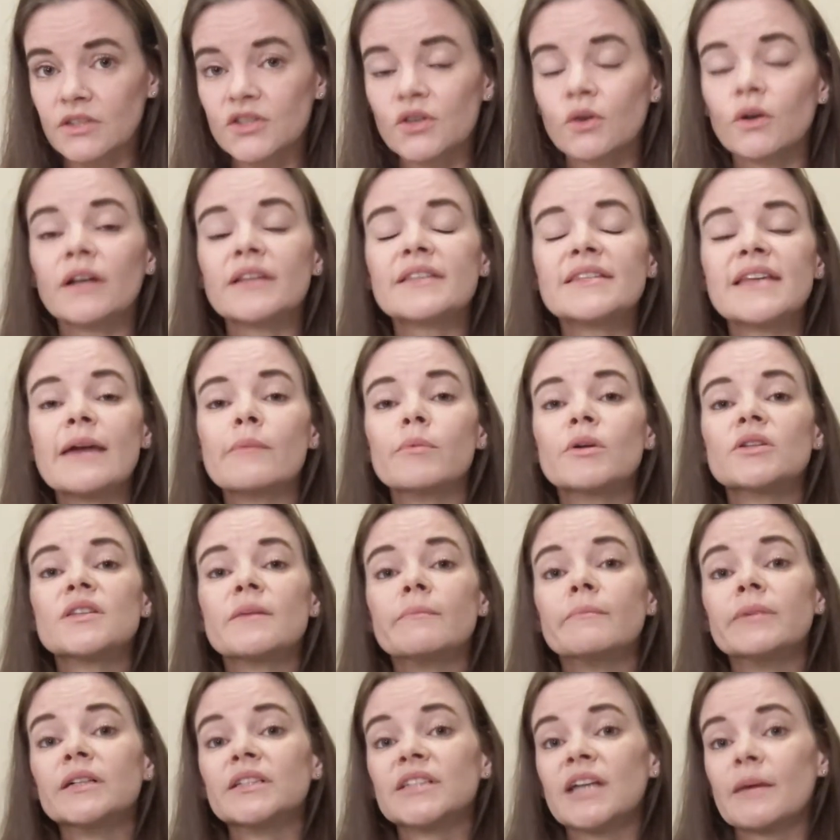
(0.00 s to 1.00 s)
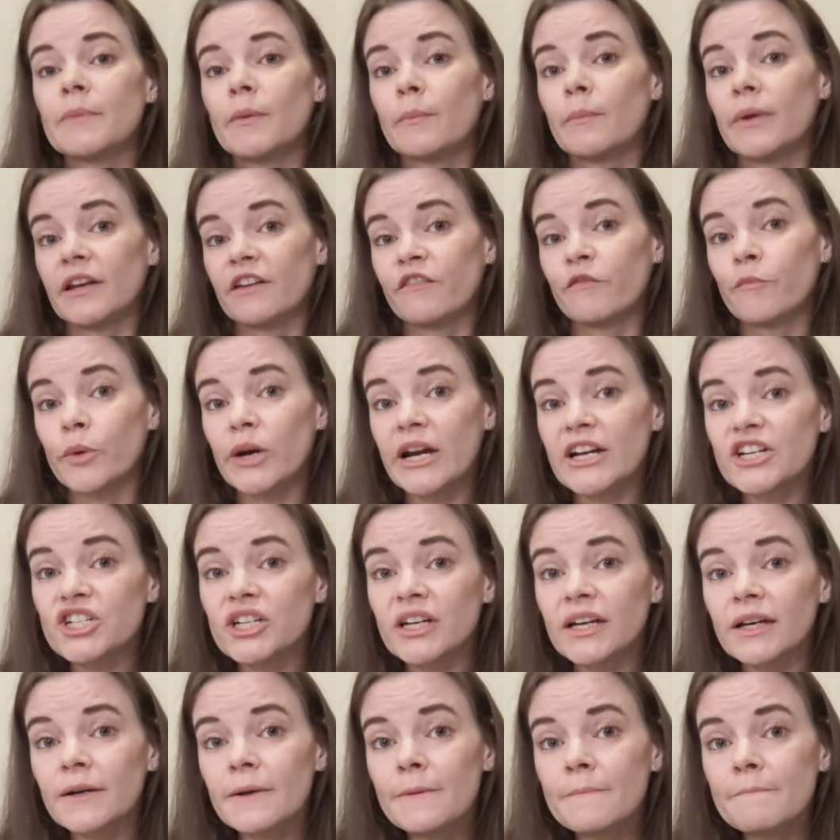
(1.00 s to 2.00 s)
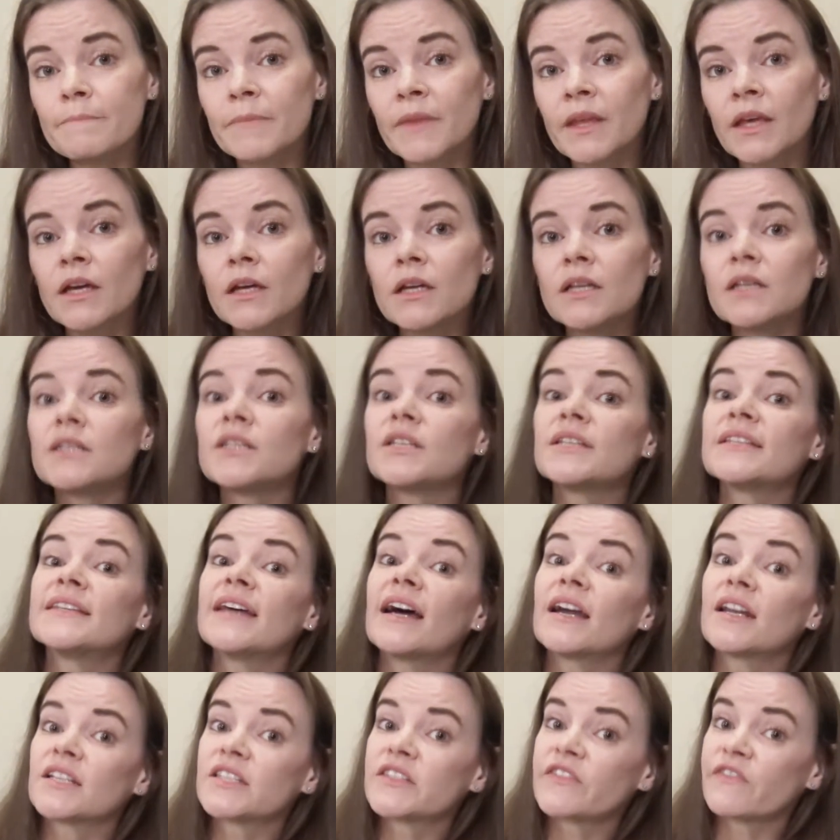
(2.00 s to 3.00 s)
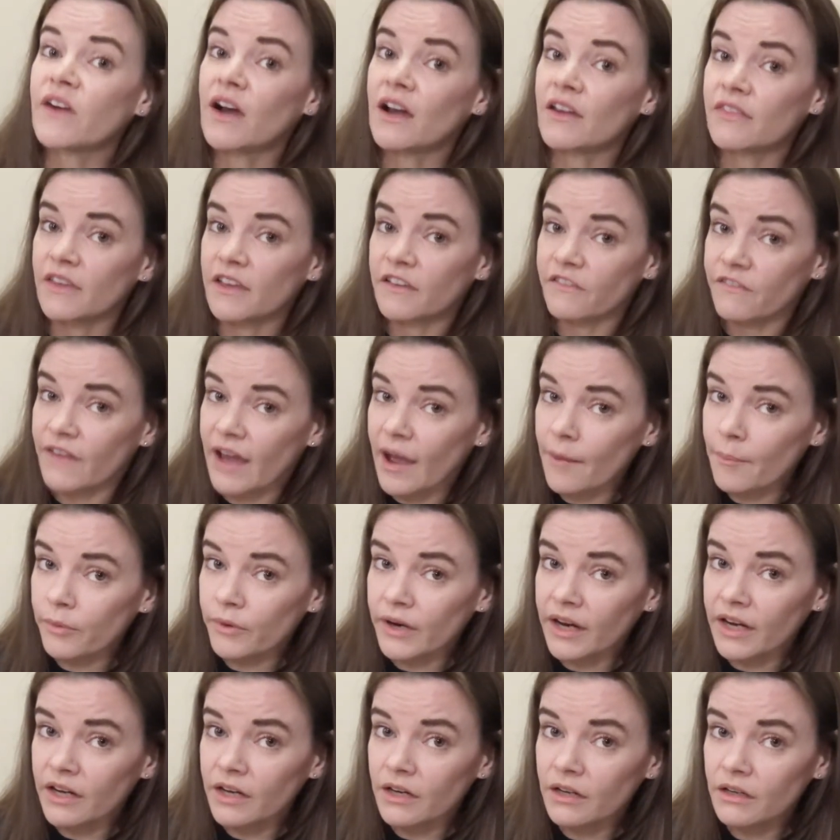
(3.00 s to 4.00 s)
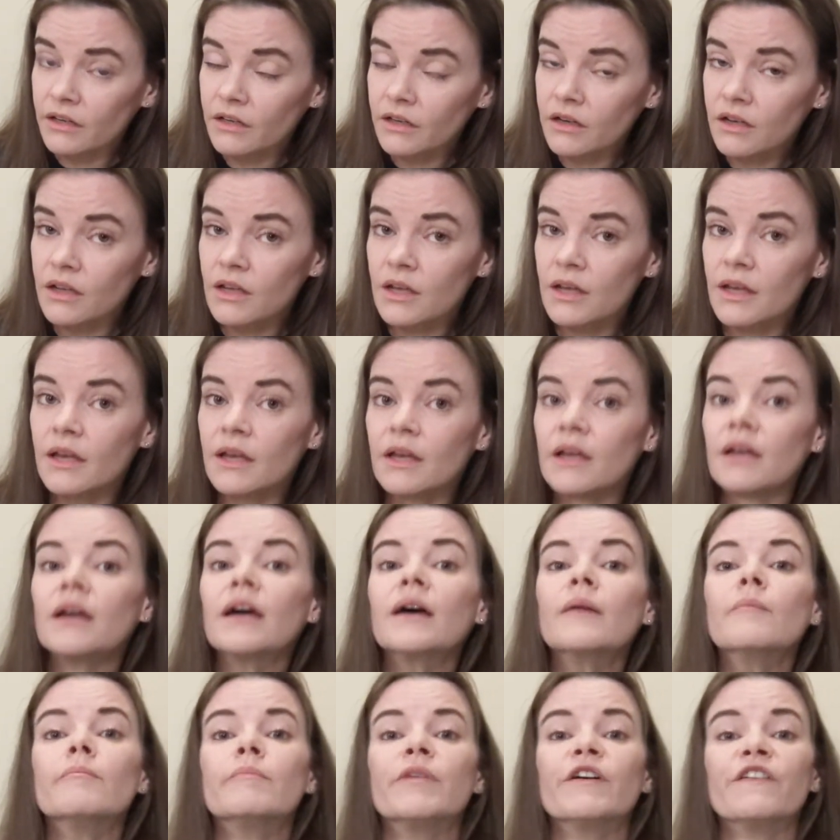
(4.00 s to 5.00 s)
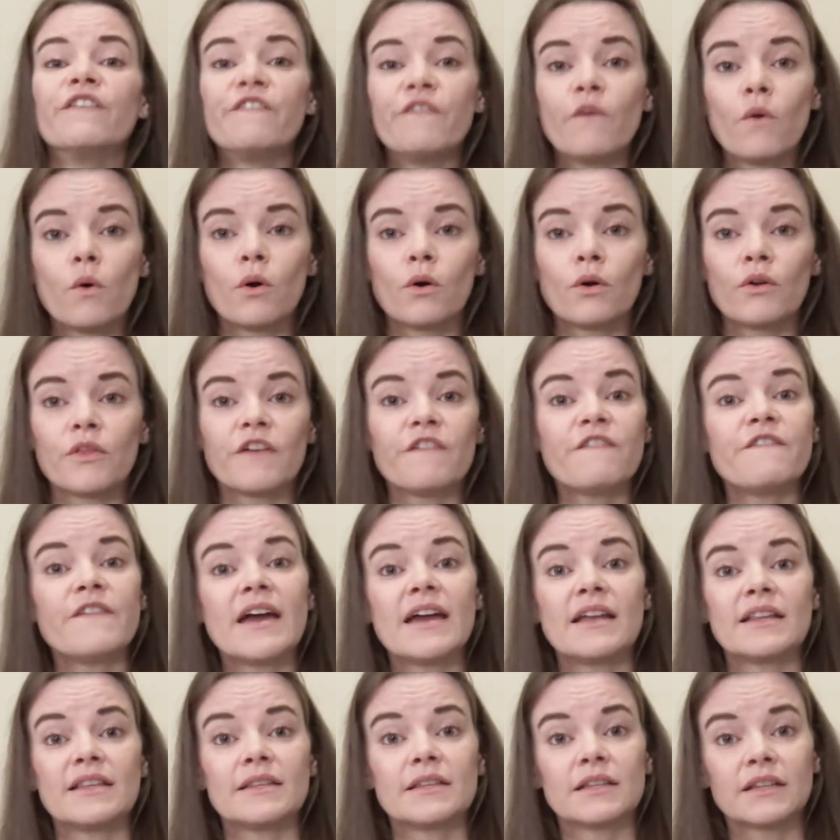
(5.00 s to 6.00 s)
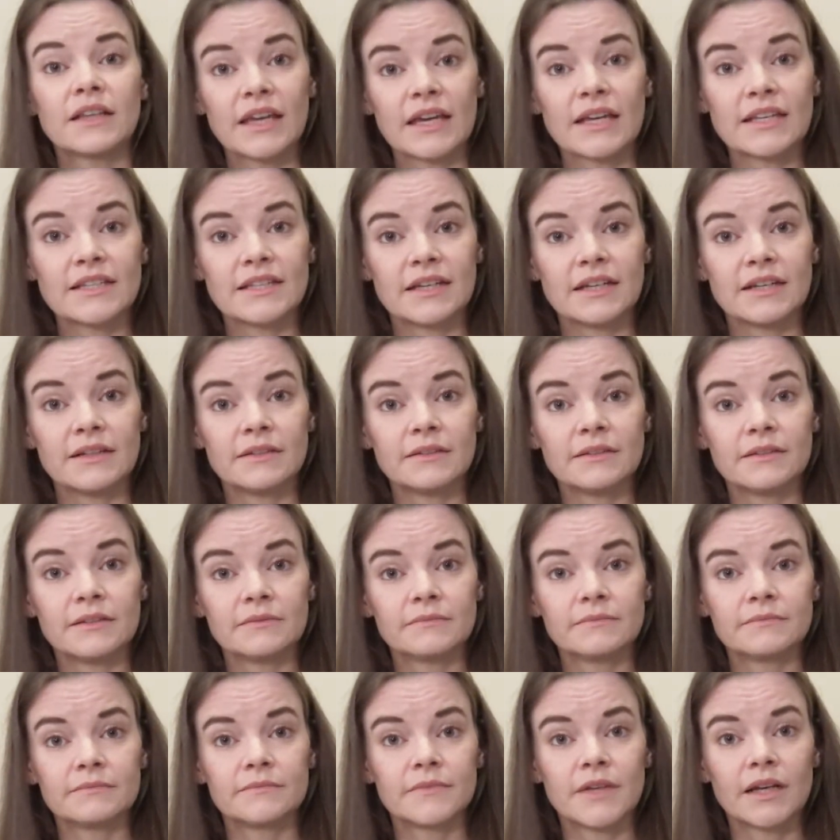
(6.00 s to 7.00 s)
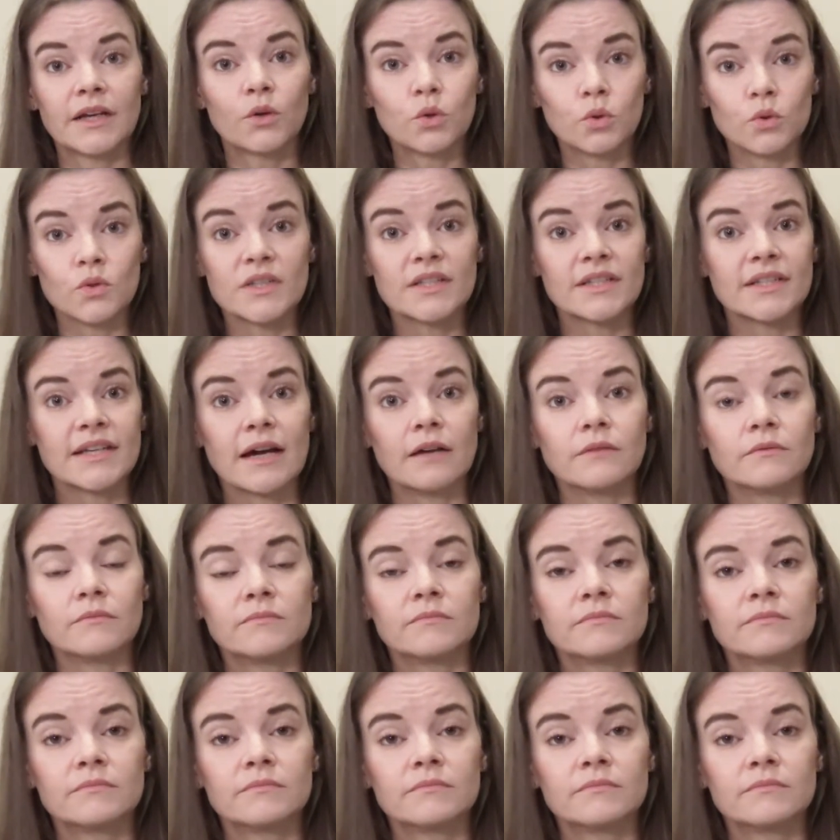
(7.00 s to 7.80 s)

So it's able to build up a bit of pressure to satisfy the evaporator before the fan kicks in and cools it down.